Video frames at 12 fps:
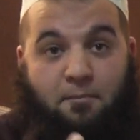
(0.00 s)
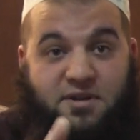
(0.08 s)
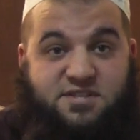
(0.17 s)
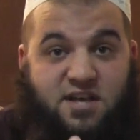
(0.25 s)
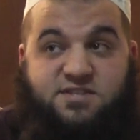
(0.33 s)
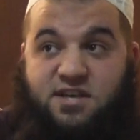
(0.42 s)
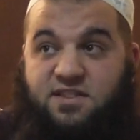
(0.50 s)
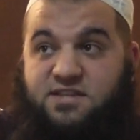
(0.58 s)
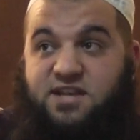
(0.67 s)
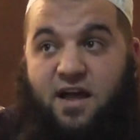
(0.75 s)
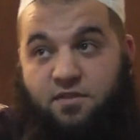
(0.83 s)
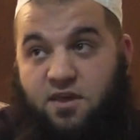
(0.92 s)
I'm discussing
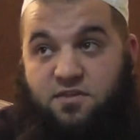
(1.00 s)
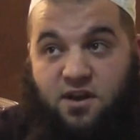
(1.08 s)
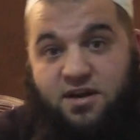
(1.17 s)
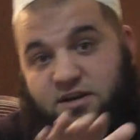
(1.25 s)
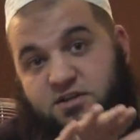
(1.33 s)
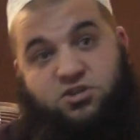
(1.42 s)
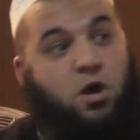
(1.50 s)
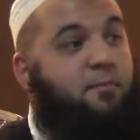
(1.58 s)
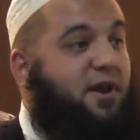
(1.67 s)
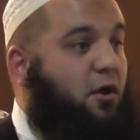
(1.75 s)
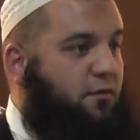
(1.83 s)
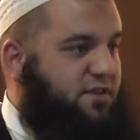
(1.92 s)
this hadith and I need to
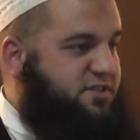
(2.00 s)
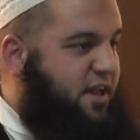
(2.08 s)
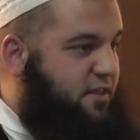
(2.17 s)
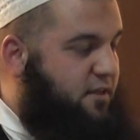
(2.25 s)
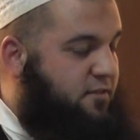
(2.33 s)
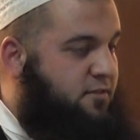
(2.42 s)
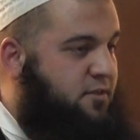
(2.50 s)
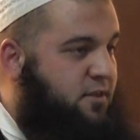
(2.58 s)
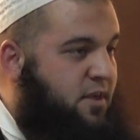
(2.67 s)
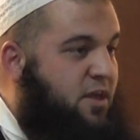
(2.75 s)
terminate on this hadith.